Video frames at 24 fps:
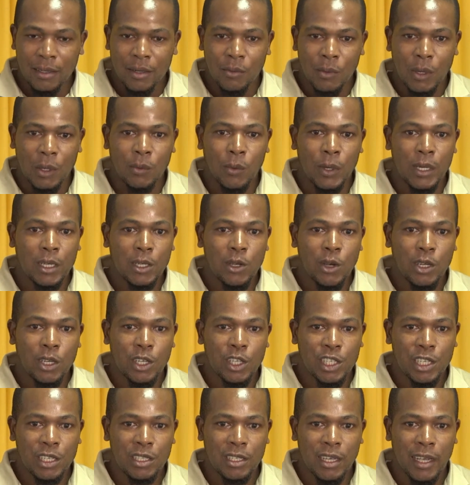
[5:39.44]
wind
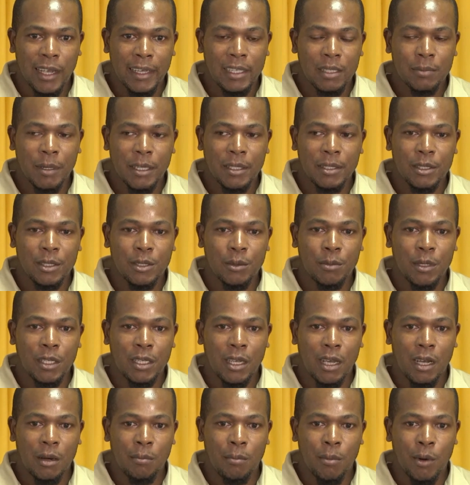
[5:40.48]
conditions are expected to be
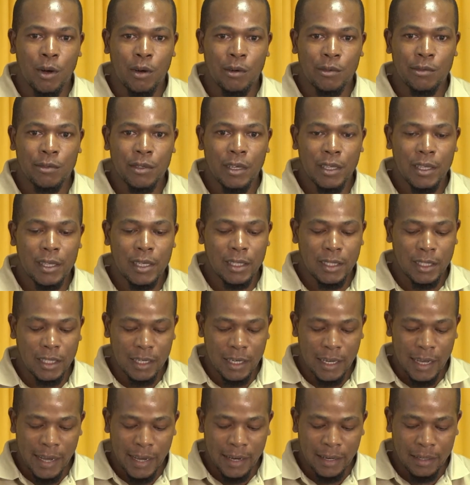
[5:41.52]
above
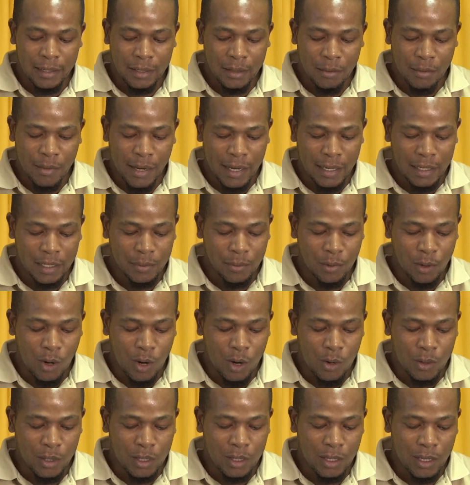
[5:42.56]
39 miles per
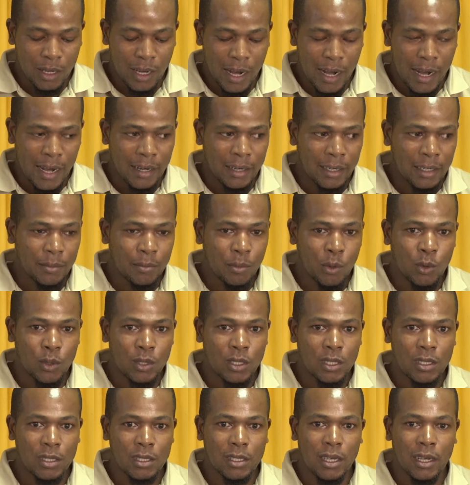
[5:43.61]
hour, and it
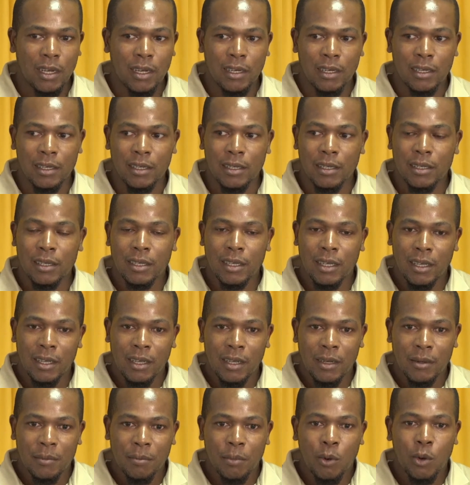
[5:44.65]
poses a
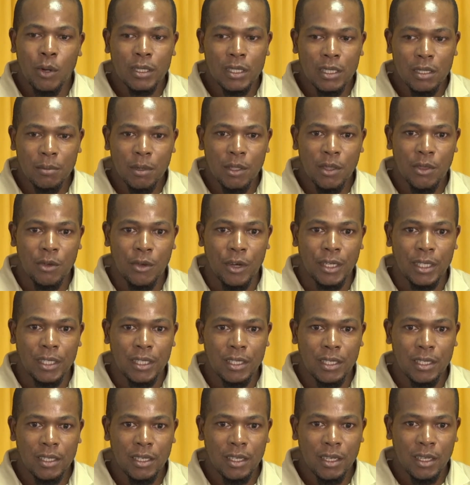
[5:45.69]
possible
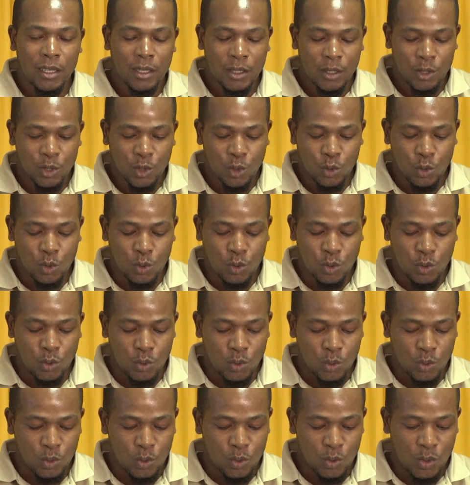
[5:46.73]
threat
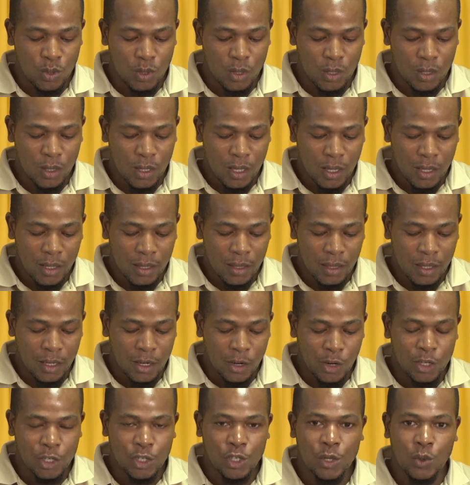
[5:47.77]
to the
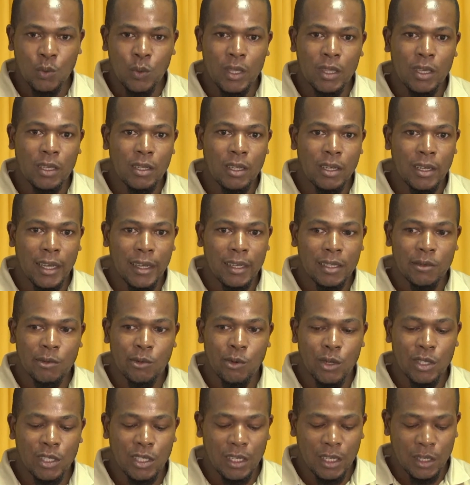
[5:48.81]
country within the next
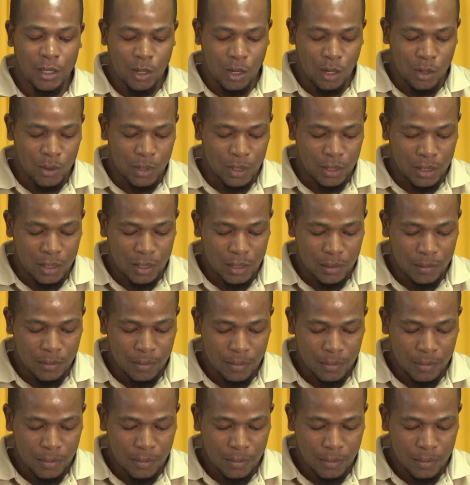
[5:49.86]
48 hours.